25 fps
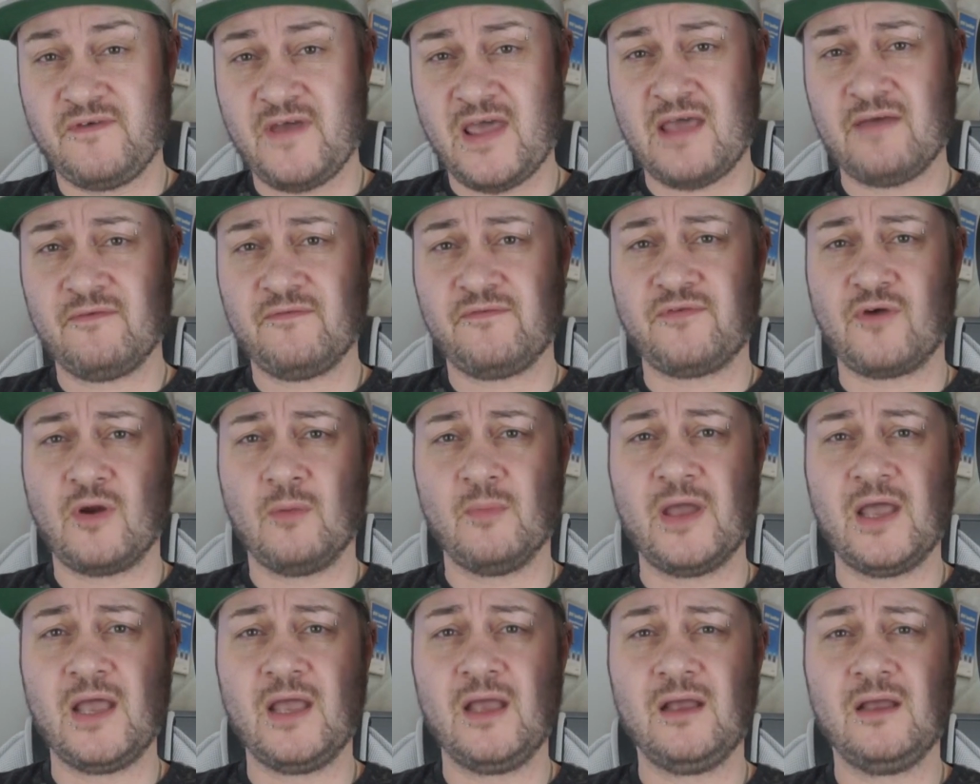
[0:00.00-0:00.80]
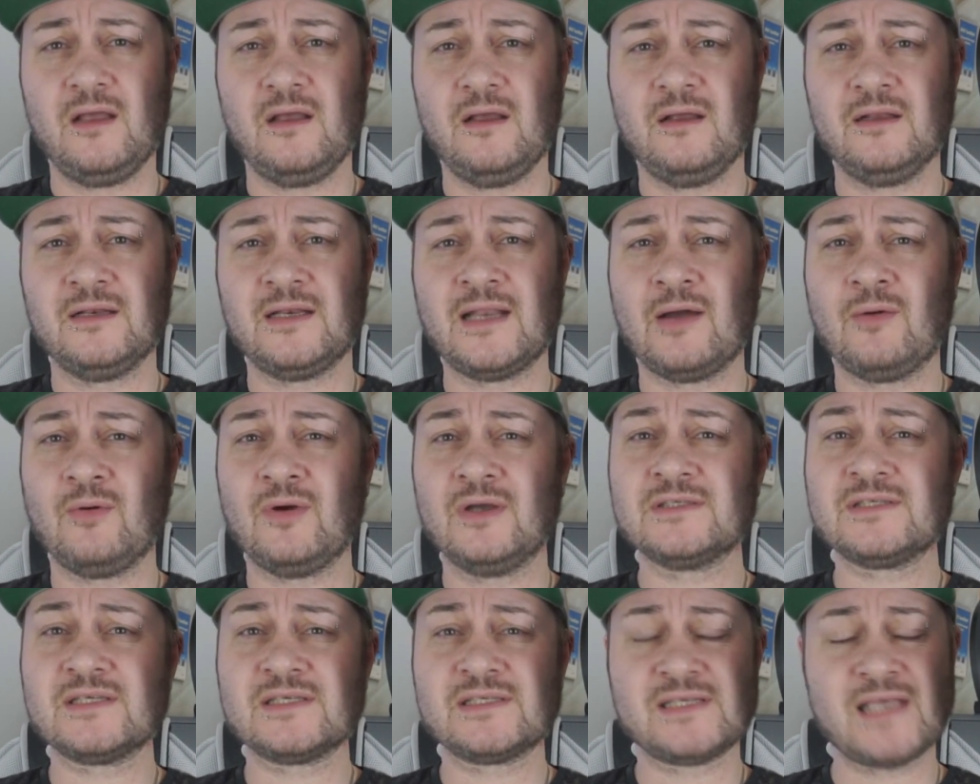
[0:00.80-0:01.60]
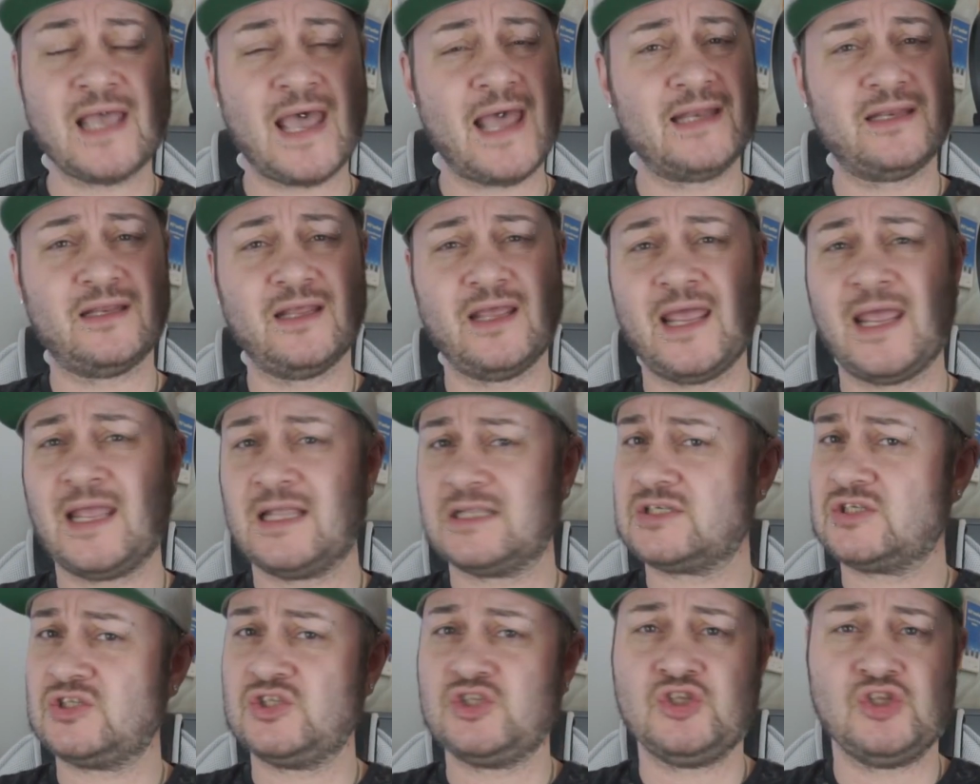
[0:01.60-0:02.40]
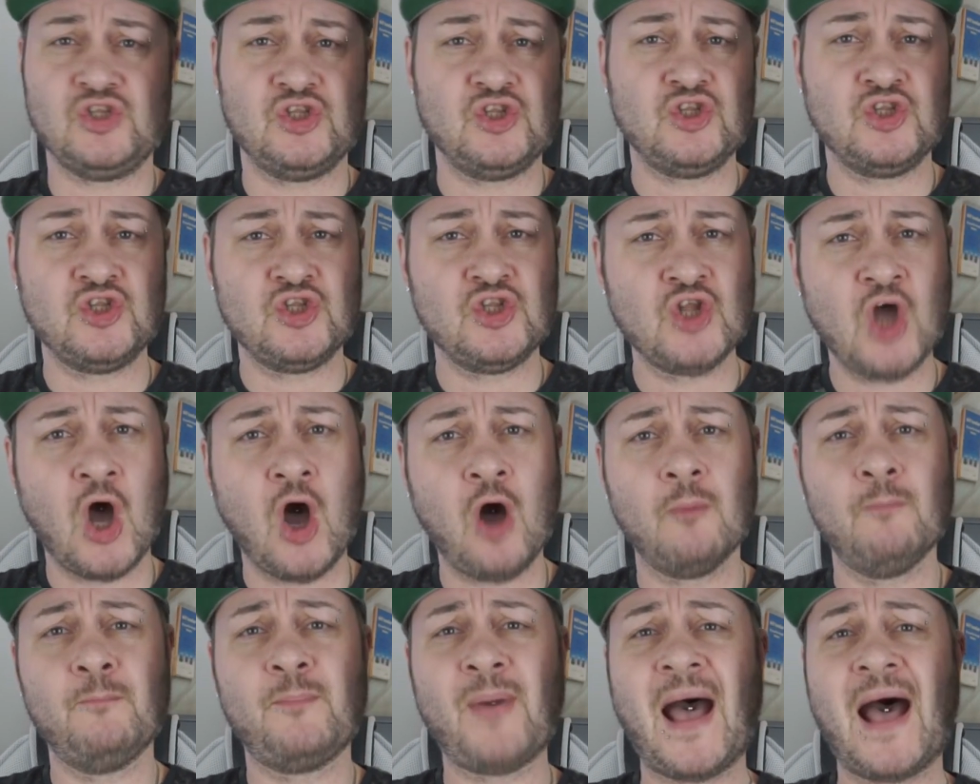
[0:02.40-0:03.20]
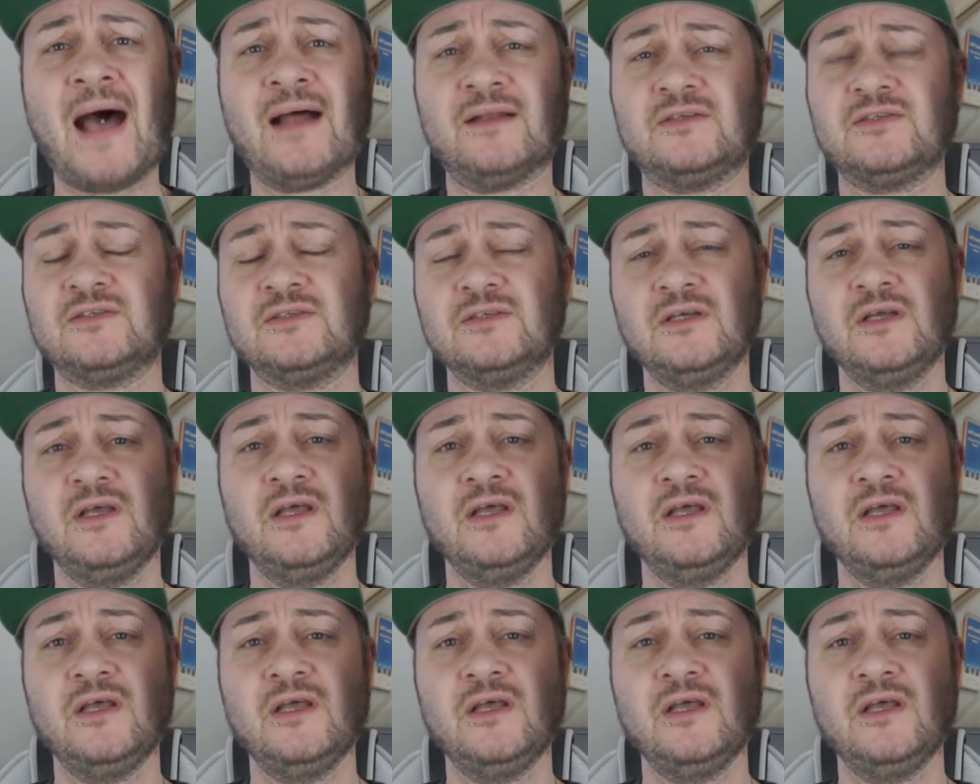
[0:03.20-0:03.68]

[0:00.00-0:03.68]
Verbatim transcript: vape from it. Now, as I said, it's not bad.